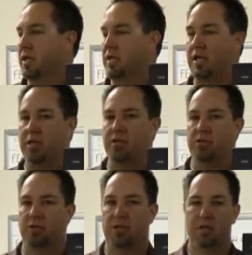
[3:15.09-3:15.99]
in the
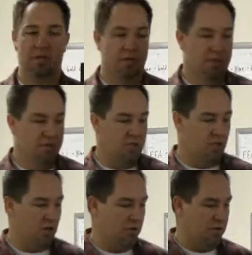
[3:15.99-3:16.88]
industry.
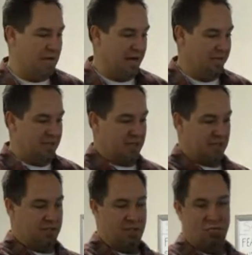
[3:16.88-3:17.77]
So now this
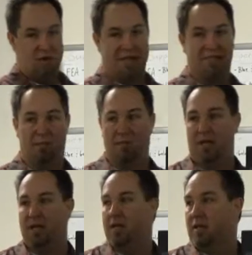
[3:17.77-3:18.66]
is the
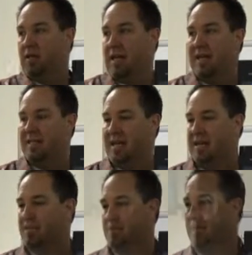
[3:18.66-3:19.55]
recipe that it
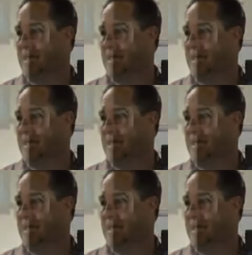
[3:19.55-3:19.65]
takes to